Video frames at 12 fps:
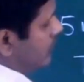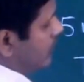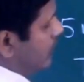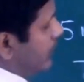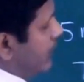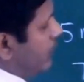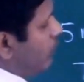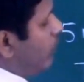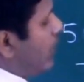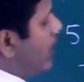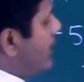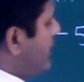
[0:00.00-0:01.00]
Again,
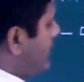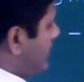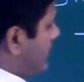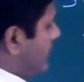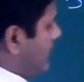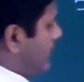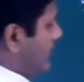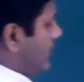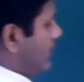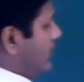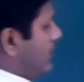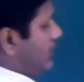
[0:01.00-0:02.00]
y.
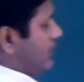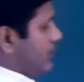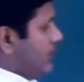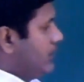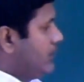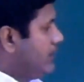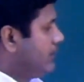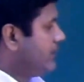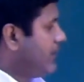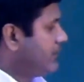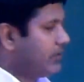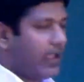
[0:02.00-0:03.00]
This
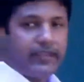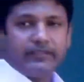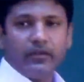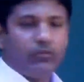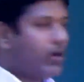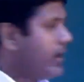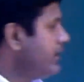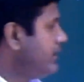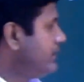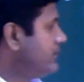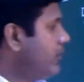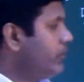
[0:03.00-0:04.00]
one has x and y.
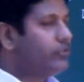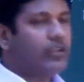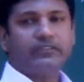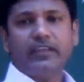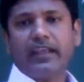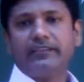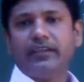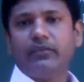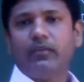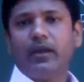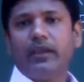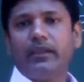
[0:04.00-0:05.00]
This one also has x
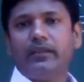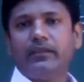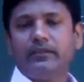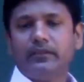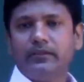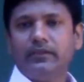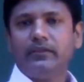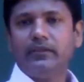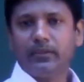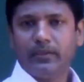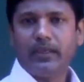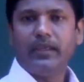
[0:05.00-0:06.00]
and y.
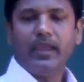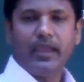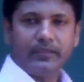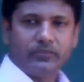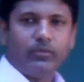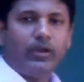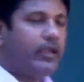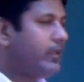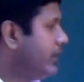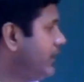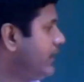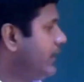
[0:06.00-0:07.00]
Okay? xy
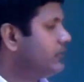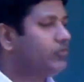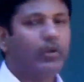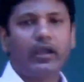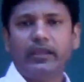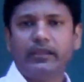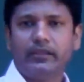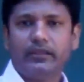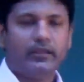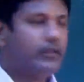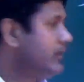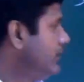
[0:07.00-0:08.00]
and xy.
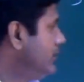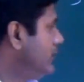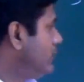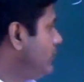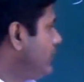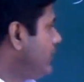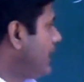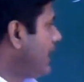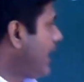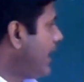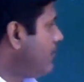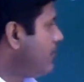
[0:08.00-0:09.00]
This one you got
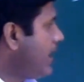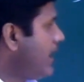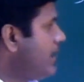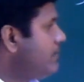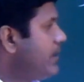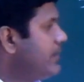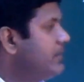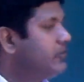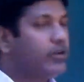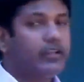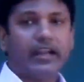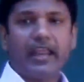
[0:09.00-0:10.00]
mn, but this
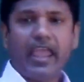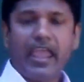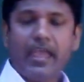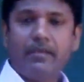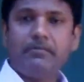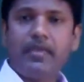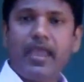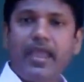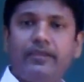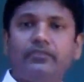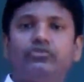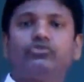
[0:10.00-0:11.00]
one got
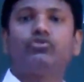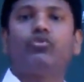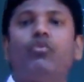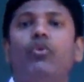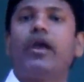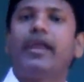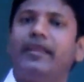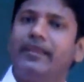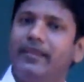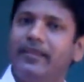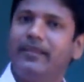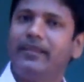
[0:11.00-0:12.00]
mn squared.
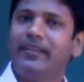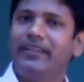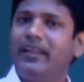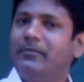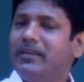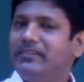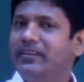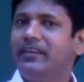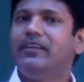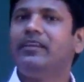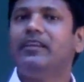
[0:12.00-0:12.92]
That makes it